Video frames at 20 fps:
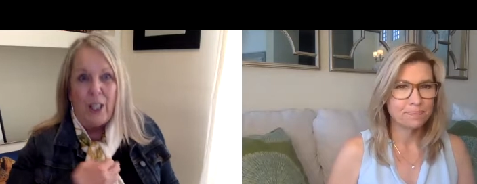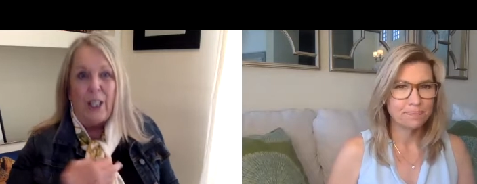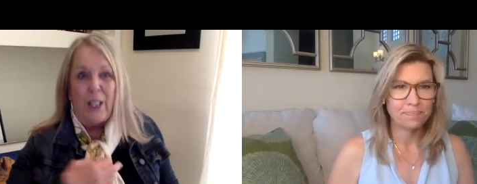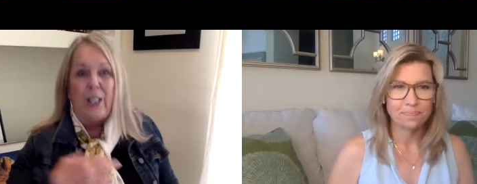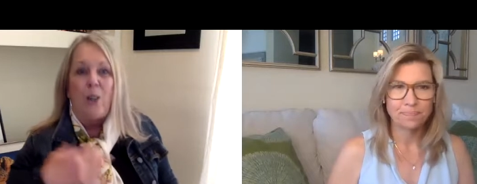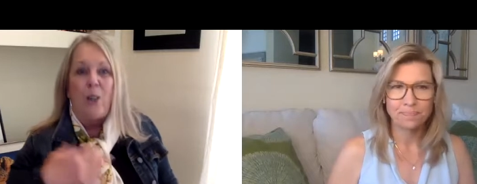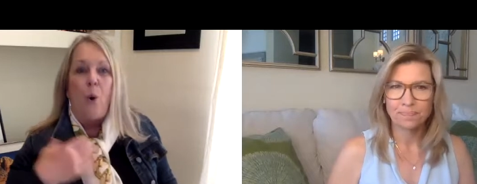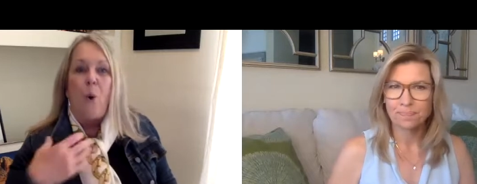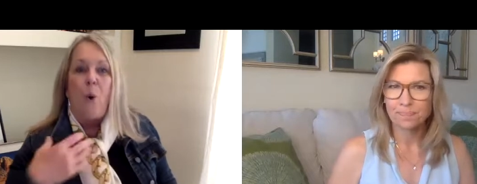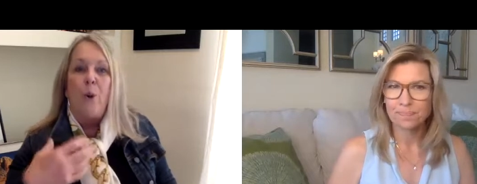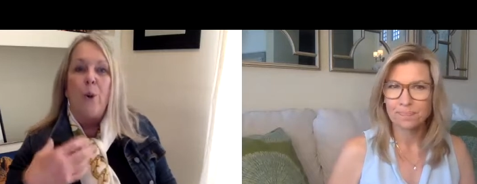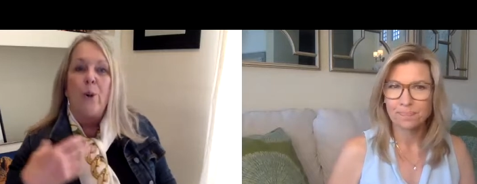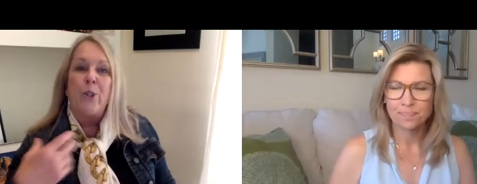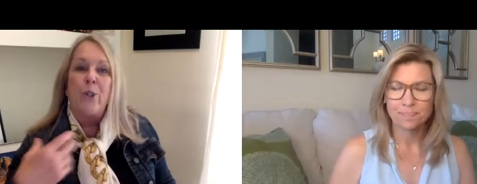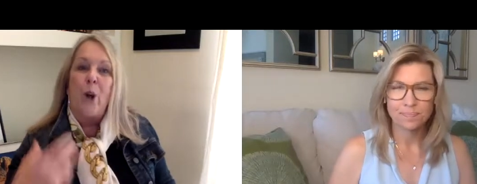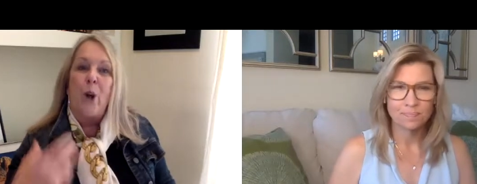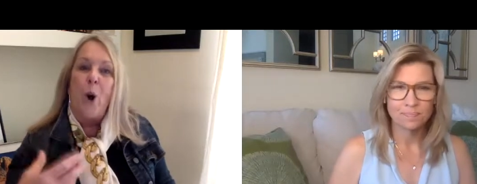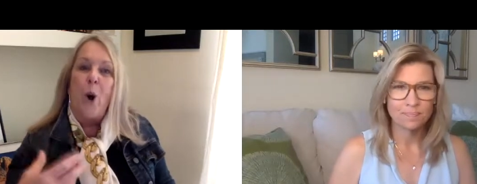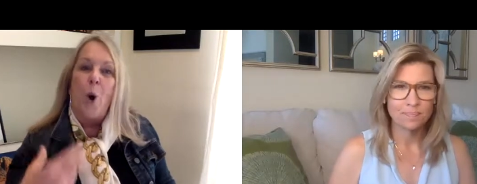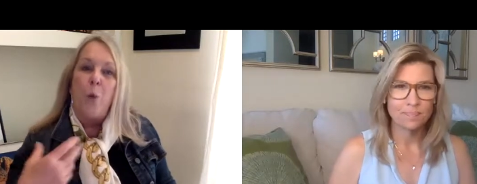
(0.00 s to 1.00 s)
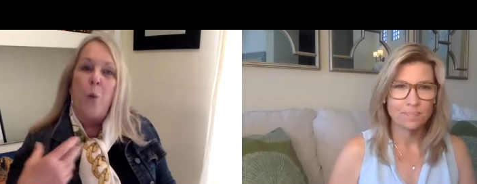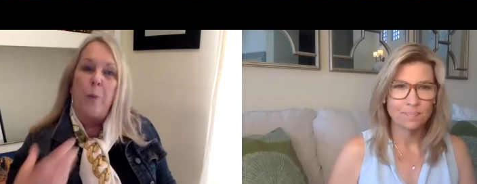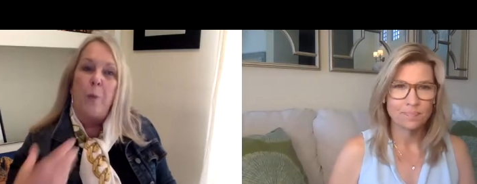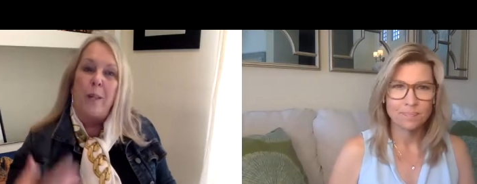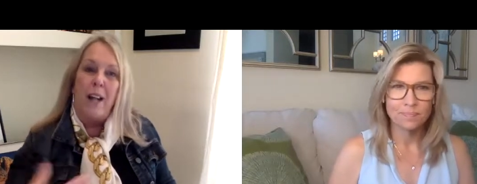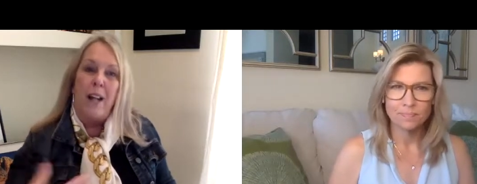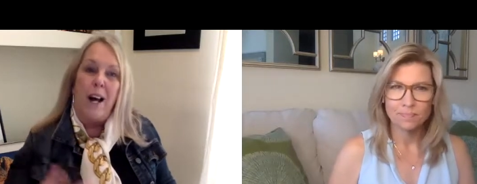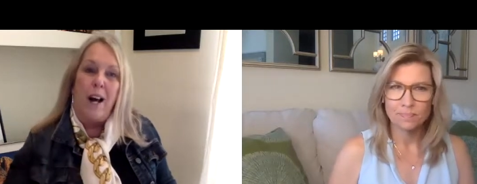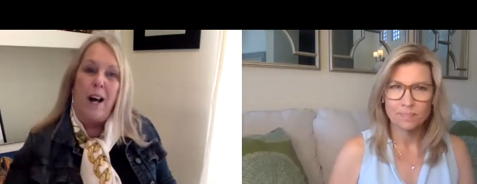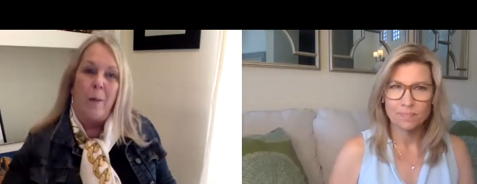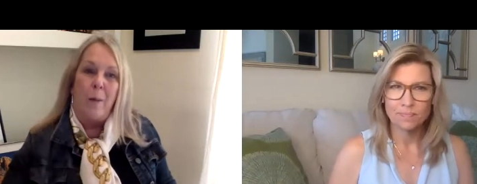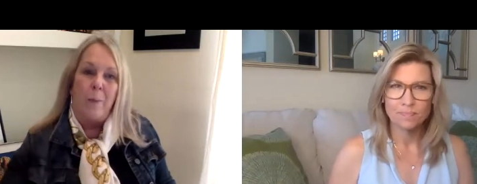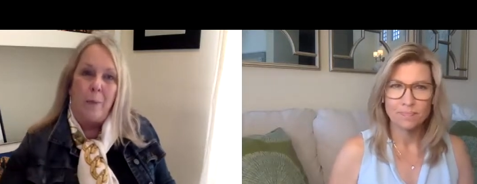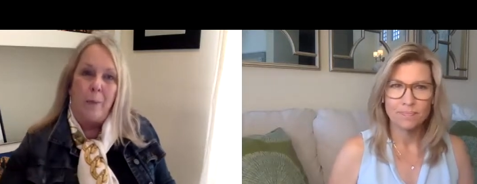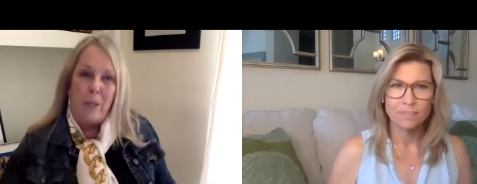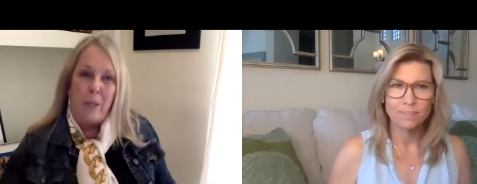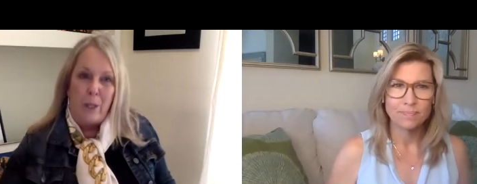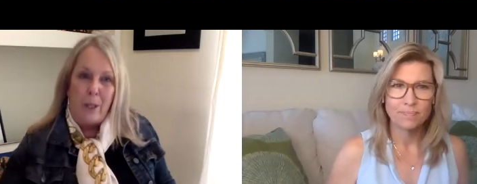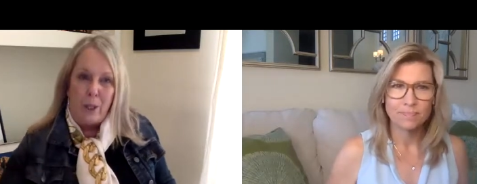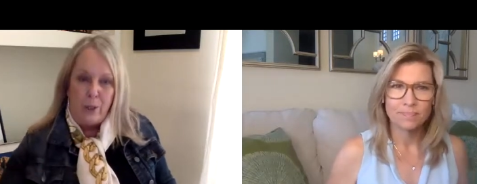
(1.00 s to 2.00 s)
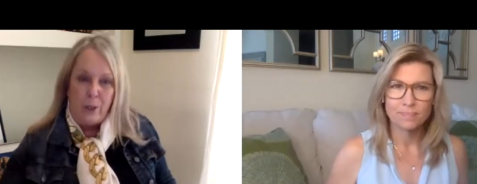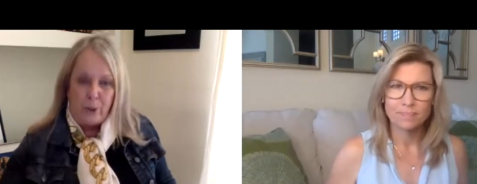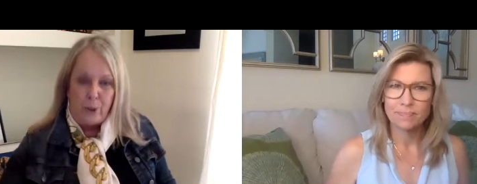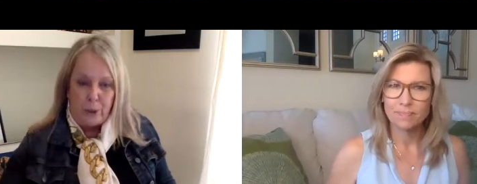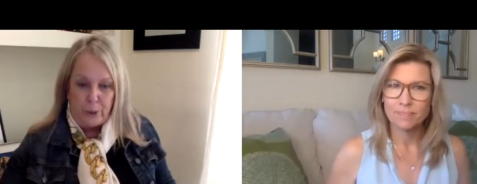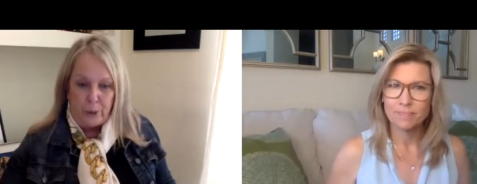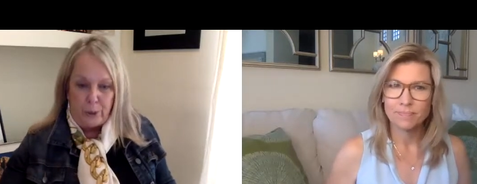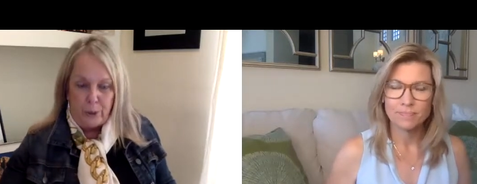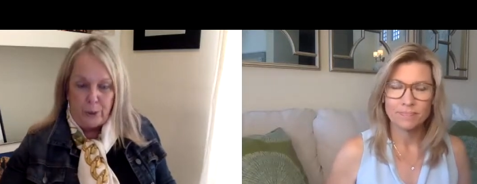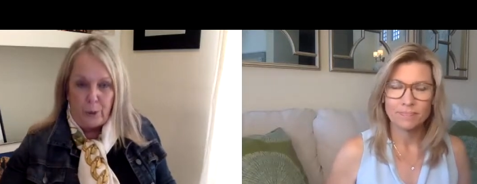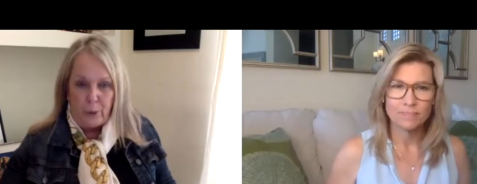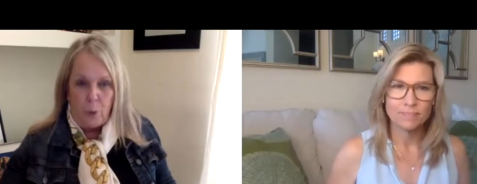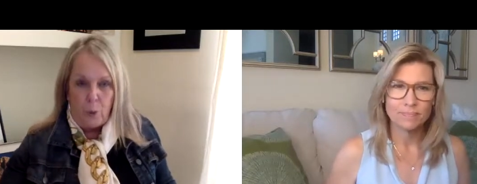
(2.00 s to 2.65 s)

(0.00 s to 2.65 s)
Speaker 1: in order to open up to